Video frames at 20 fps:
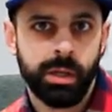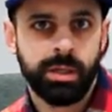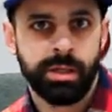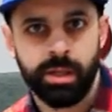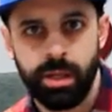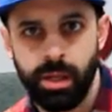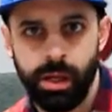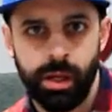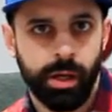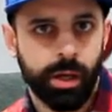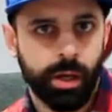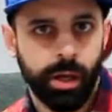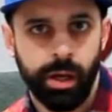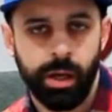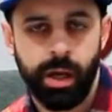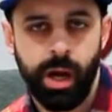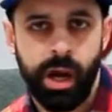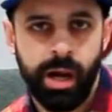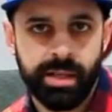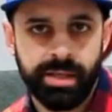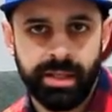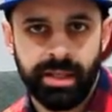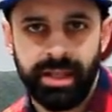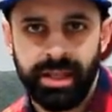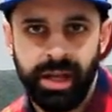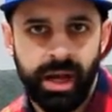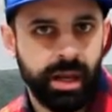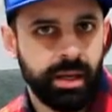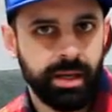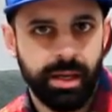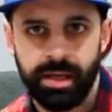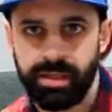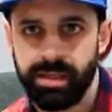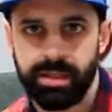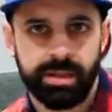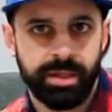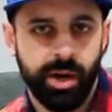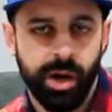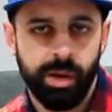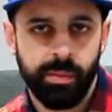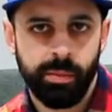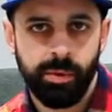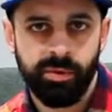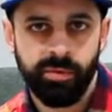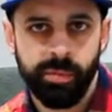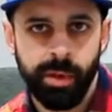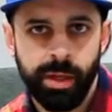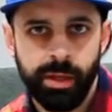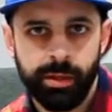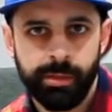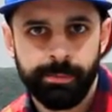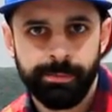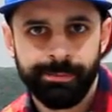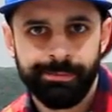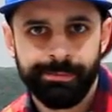to cause any unnecessary movement.